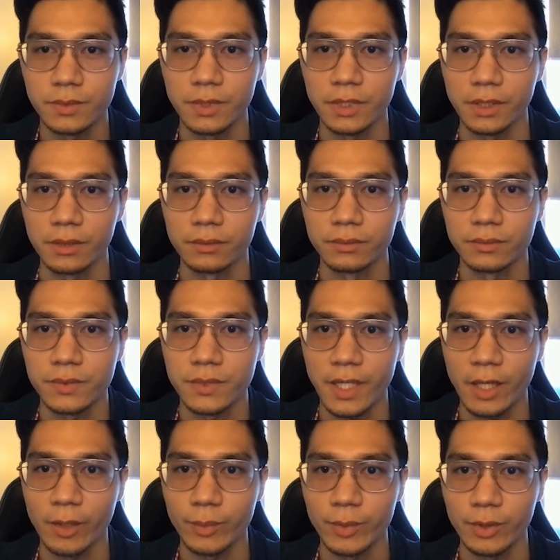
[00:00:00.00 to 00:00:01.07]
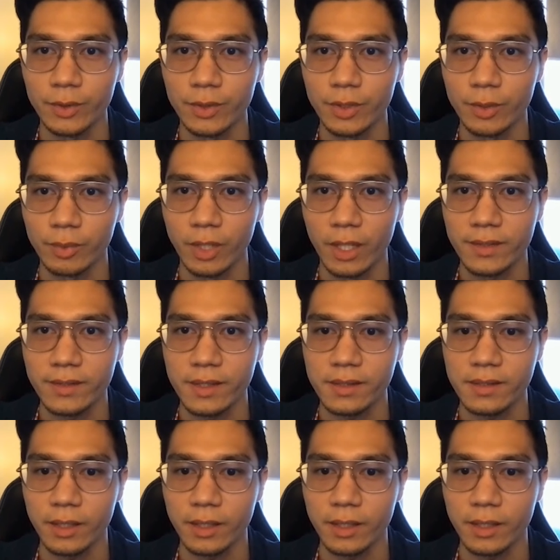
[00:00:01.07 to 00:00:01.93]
you know, to help you in your process?